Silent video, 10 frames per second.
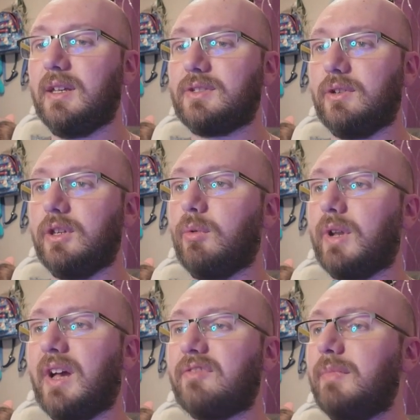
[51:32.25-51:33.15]
So you want
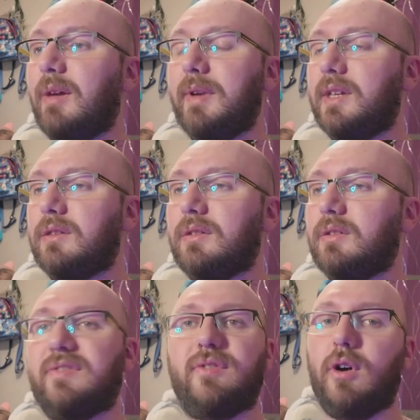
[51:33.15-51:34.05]
to have maybe
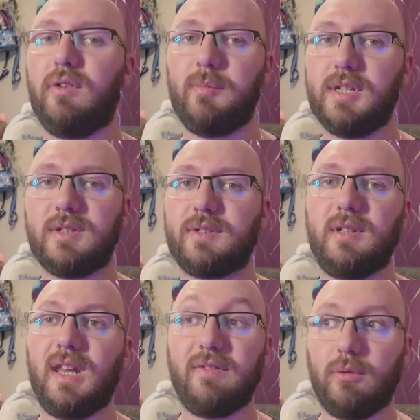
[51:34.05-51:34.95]
4 images
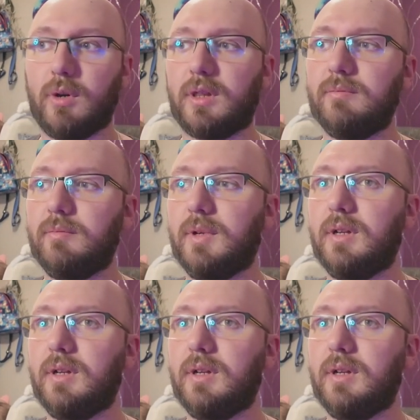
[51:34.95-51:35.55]
in every one of them.